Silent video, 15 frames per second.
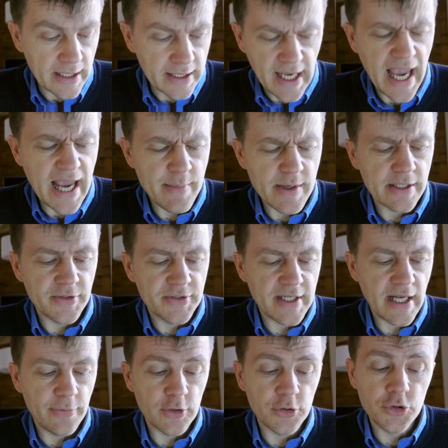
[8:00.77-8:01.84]
came in and
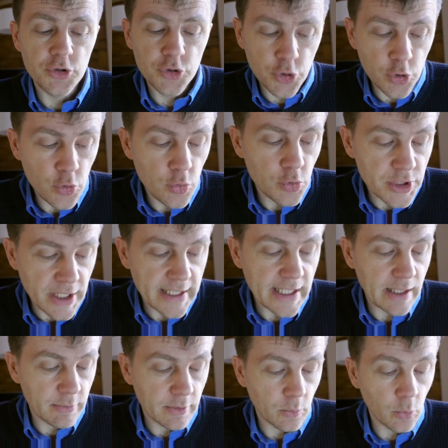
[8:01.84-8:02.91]
said that 2
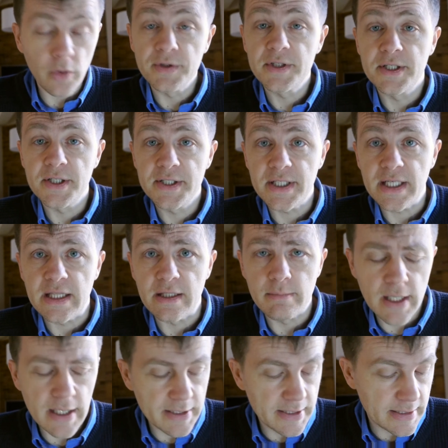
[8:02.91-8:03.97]
gentlemen wanted to see the
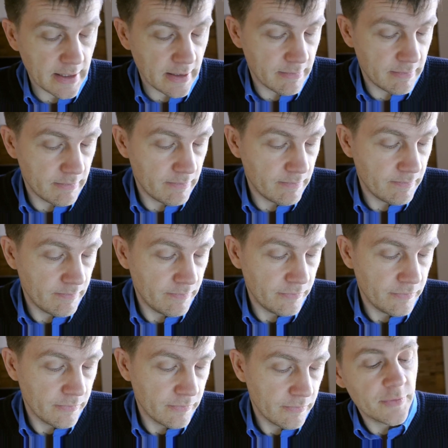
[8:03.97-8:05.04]
master.
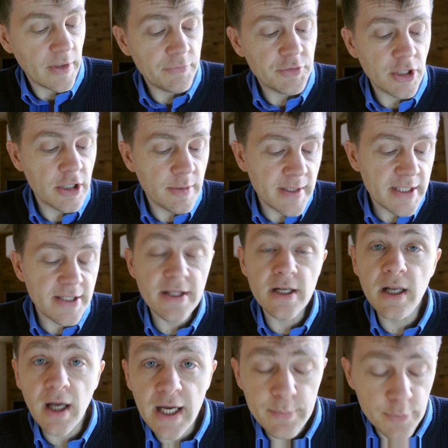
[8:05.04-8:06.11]
"I've shown them into the
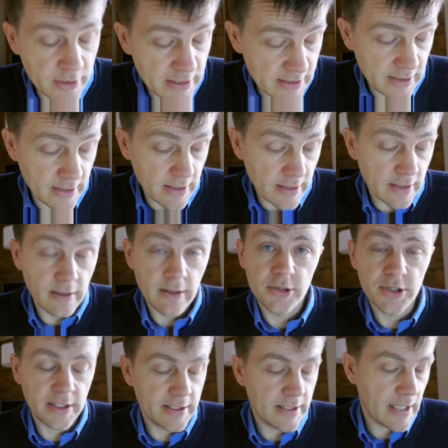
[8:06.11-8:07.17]
library, sir,"
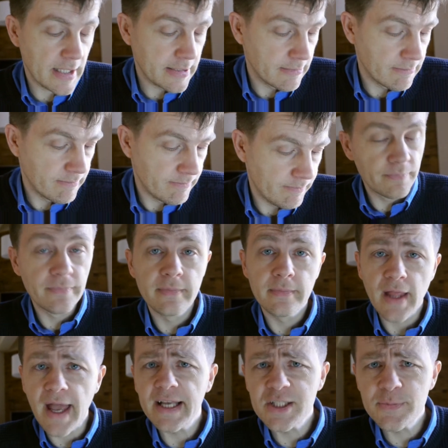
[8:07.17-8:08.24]
she said.
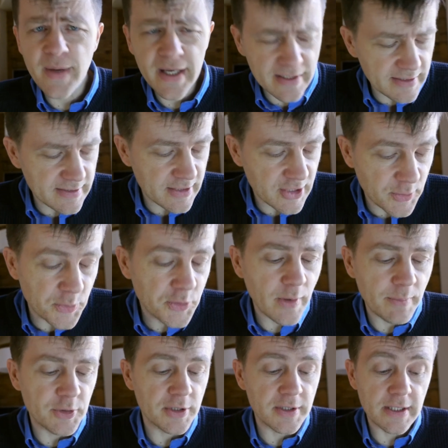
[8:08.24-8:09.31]
"I expect it's the
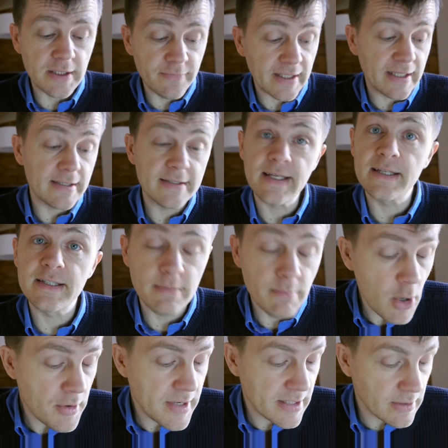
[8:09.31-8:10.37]
subscription to the vicar's
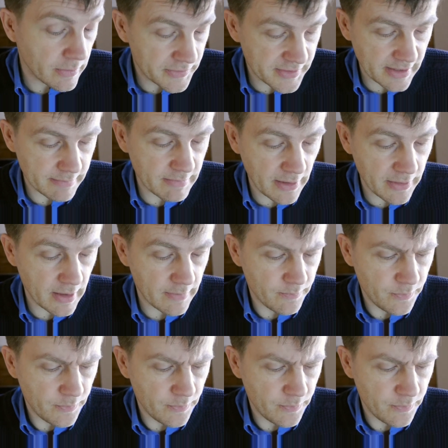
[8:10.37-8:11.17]
testimonial," said mother,